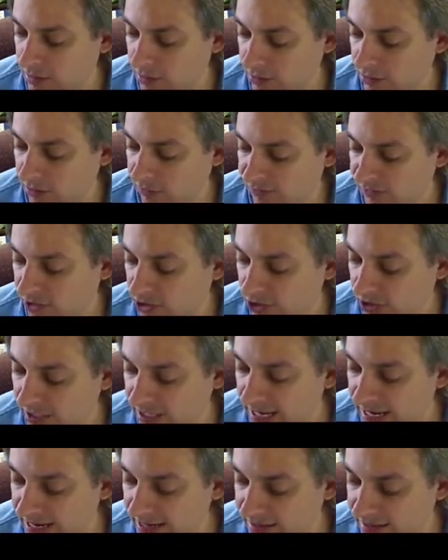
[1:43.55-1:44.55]

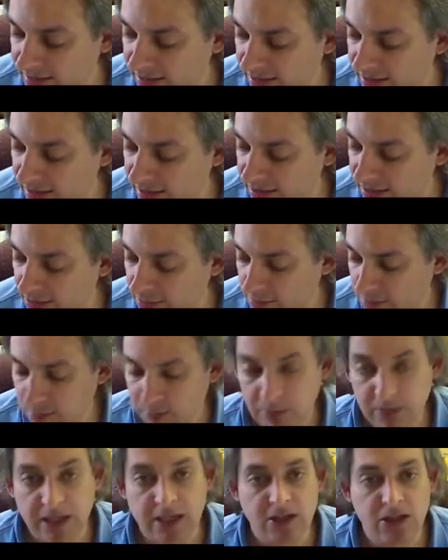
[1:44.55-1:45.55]
Sulfuric acid,
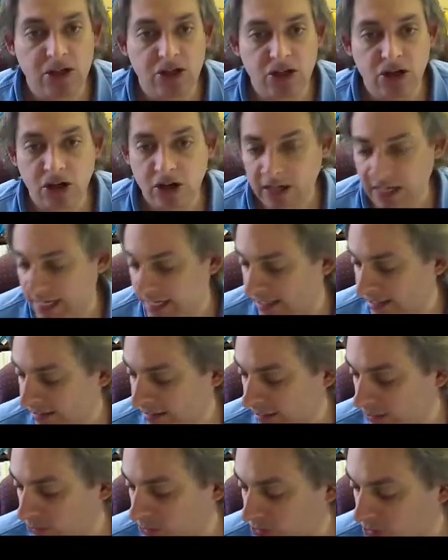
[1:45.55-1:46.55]
being a strong
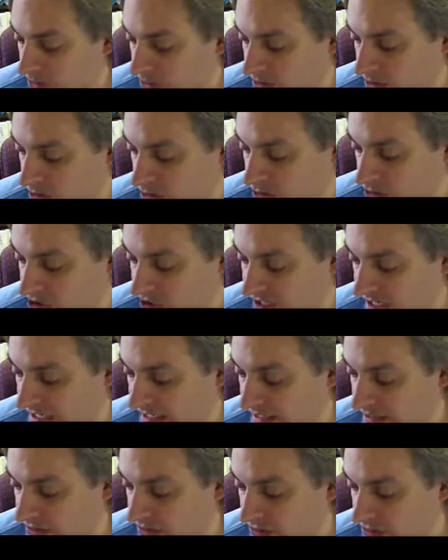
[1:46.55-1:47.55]
acid, will
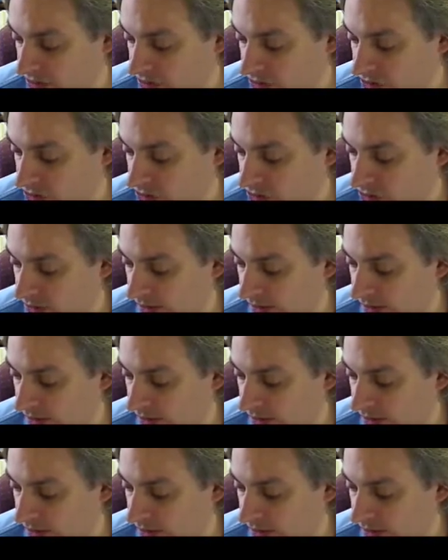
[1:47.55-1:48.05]
dissociate into 2